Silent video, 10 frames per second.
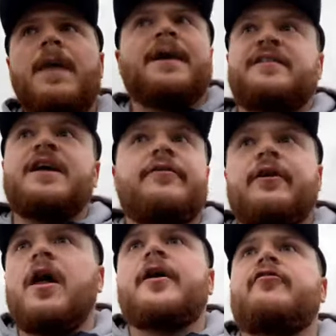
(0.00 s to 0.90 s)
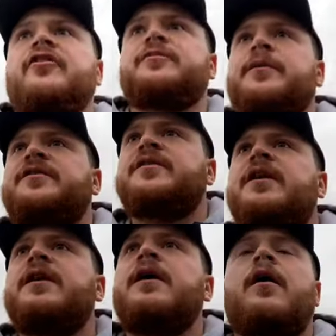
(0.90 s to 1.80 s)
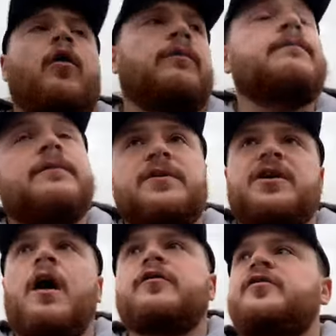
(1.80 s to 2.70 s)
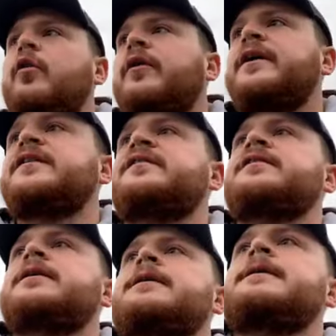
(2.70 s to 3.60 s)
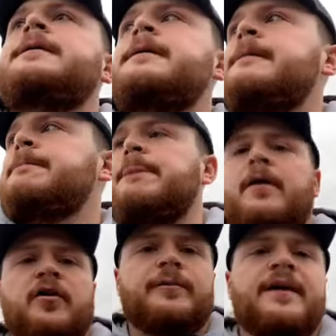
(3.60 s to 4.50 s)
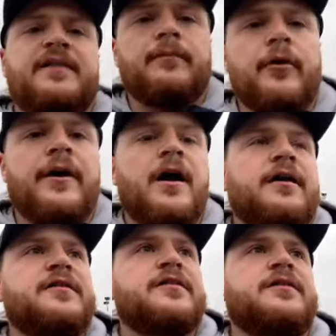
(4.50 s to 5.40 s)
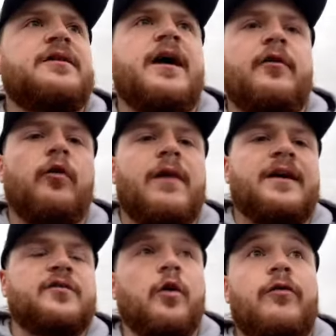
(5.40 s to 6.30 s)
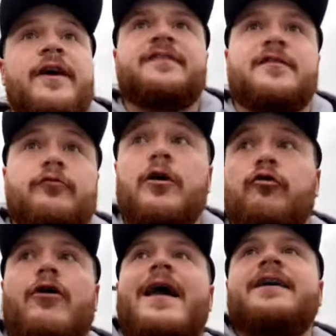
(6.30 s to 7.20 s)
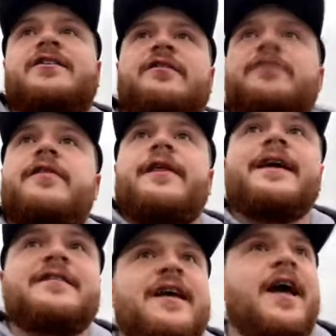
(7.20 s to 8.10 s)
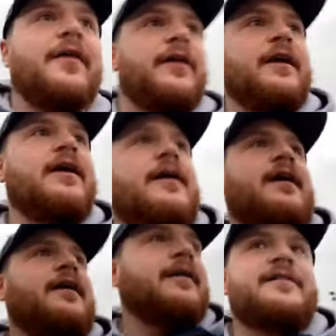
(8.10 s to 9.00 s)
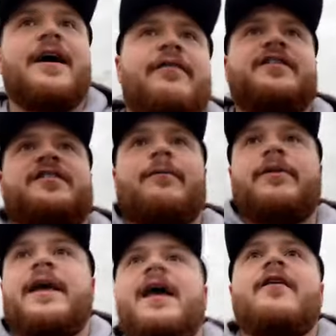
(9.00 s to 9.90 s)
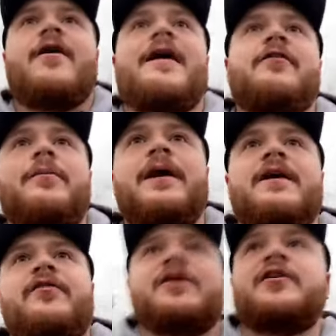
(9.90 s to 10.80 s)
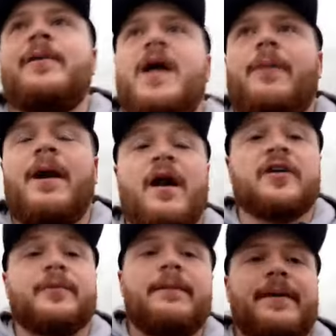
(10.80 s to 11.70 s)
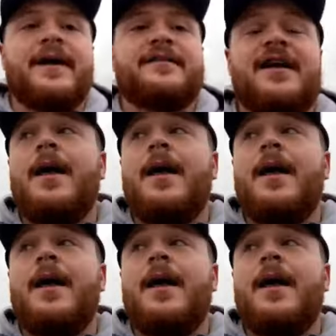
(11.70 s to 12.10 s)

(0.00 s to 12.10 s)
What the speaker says: There's even like Christmas or child's toys, cosmetic products, and all that sort of thing. So there's a real range of things here. I think there's definitely something here for everybody if you need to pick up any last minute bits.